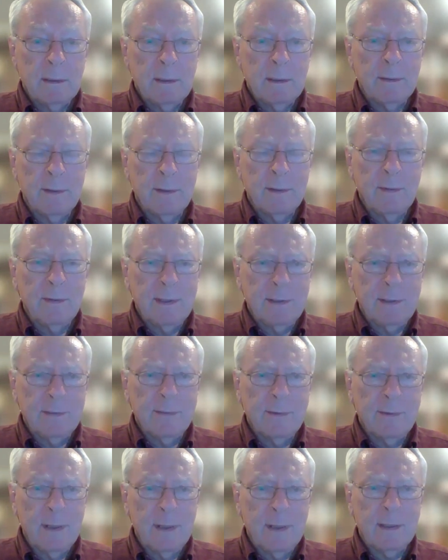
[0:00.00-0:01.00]
The only
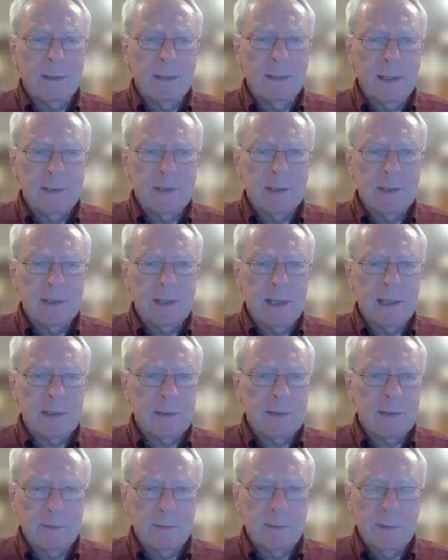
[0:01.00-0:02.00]
drug
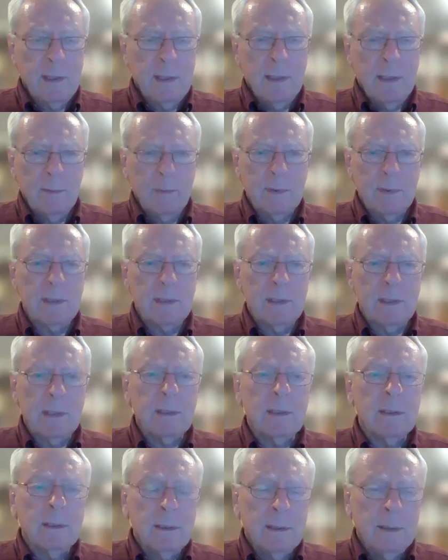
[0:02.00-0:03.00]
legislation was in
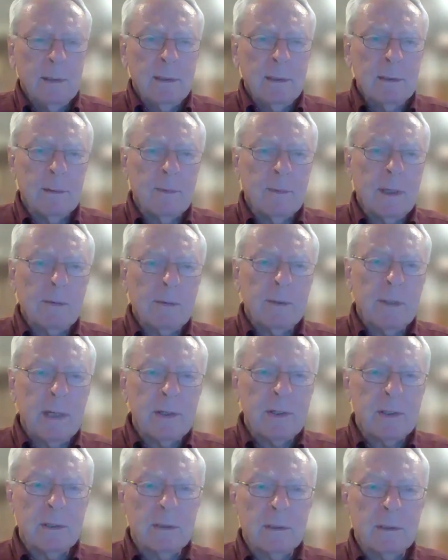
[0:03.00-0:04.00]
the
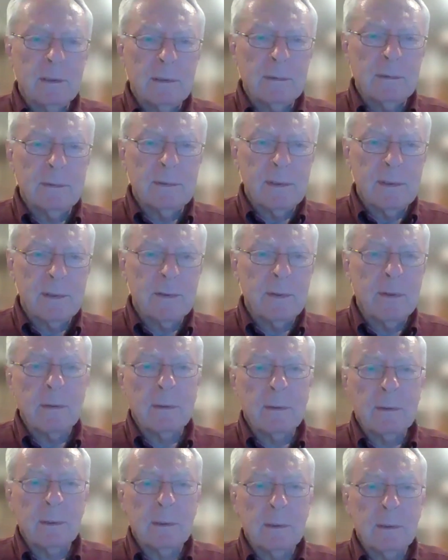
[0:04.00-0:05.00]
recreational
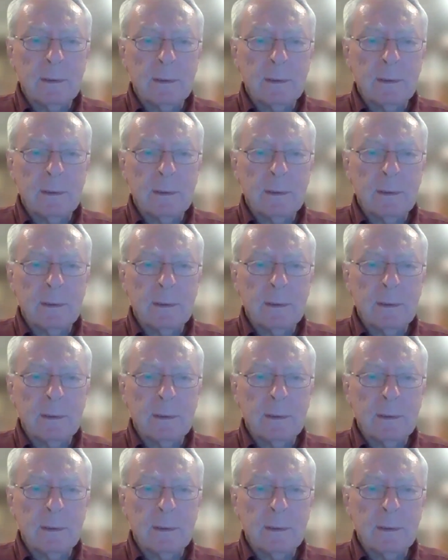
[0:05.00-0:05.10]
stroke